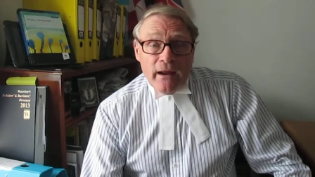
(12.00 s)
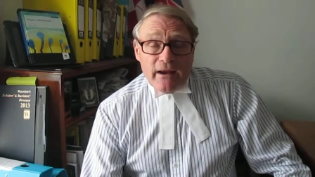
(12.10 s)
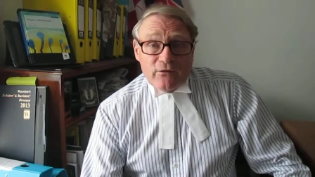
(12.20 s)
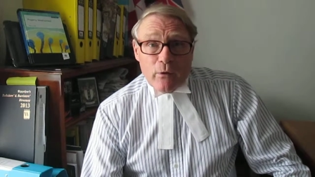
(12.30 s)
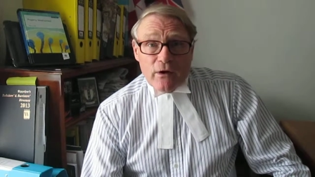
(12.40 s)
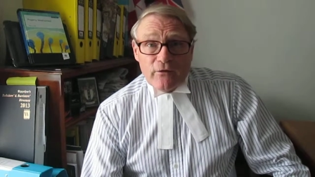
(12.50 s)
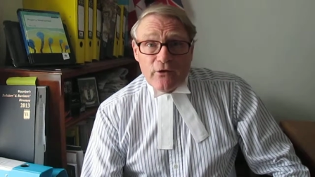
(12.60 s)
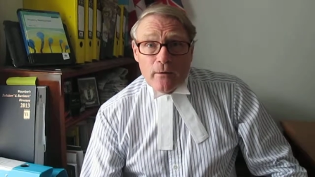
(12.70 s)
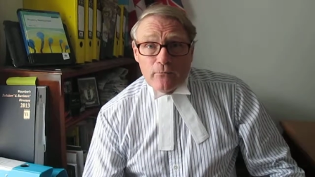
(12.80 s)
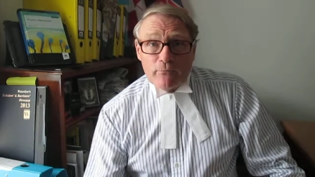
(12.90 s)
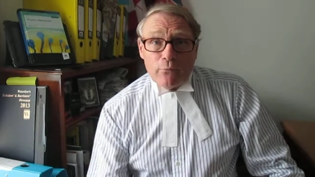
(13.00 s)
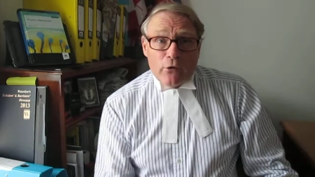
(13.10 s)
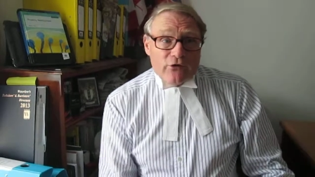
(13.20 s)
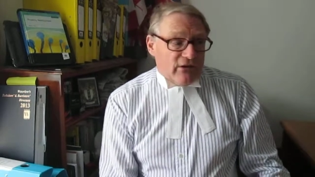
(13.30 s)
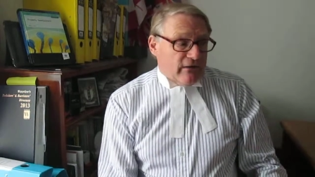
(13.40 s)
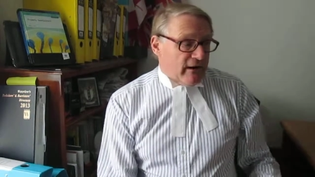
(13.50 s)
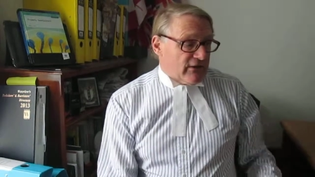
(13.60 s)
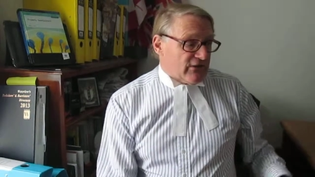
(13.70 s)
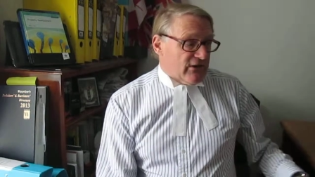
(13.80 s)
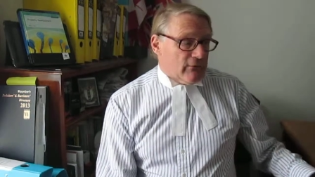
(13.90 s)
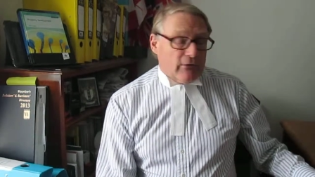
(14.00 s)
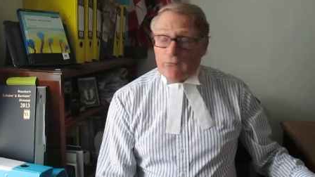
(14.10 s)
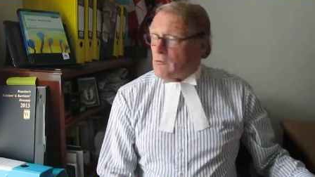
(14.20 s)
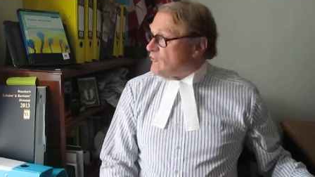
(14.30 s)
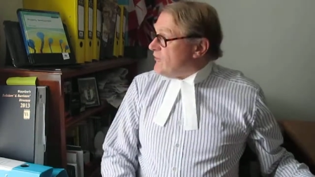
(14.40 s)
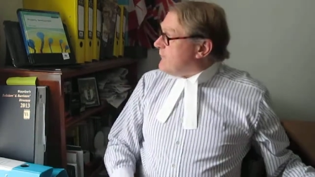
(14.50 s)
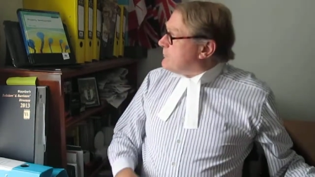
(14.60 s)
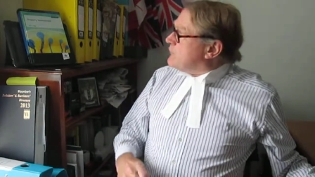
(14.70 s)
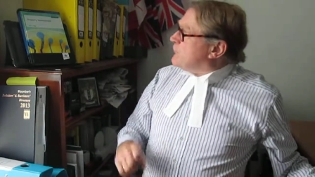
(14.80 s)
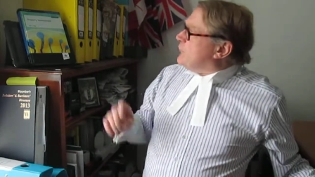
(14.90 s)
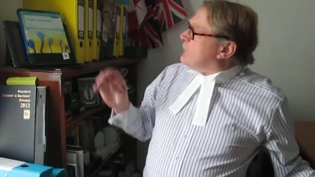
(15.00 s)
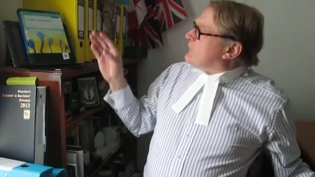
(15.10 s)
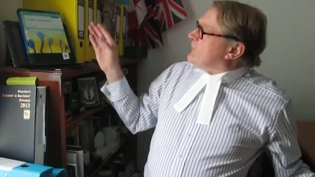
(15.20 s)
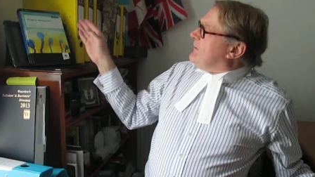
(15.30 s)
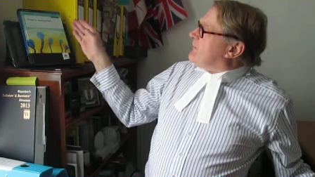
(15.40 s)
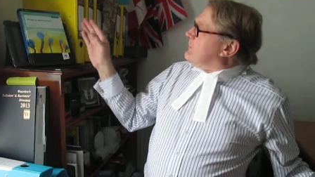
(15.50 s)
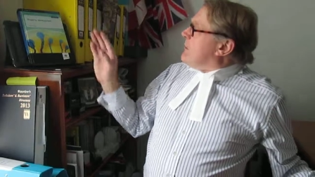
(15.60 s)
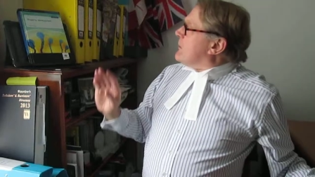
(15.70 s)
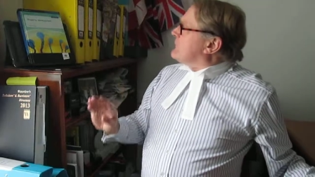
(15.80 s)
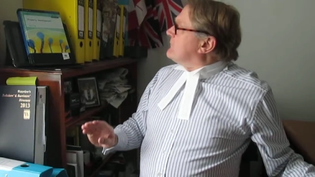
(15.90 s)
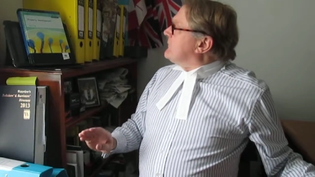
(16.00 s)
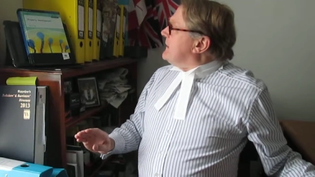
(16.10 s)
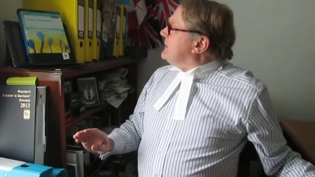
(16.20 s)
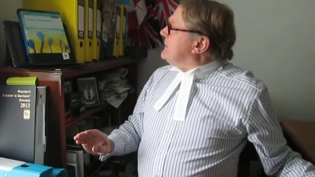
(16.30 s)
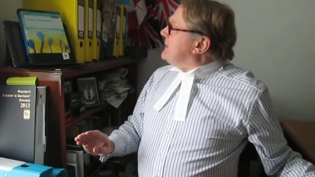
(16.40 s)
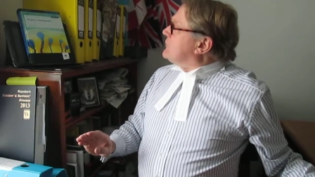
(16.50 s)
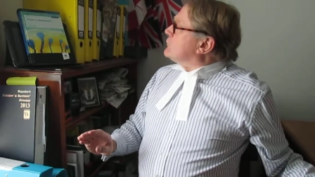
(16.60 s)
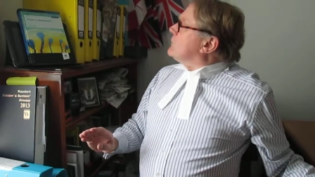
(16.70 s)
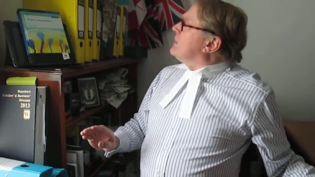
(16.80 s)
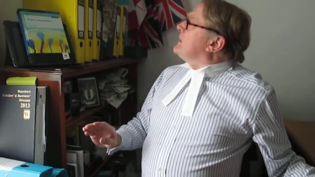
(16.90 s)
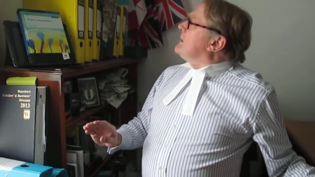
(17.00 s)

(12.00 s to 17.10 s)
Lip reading: It's one of a number of books in their series which they've produced. It's part of the legal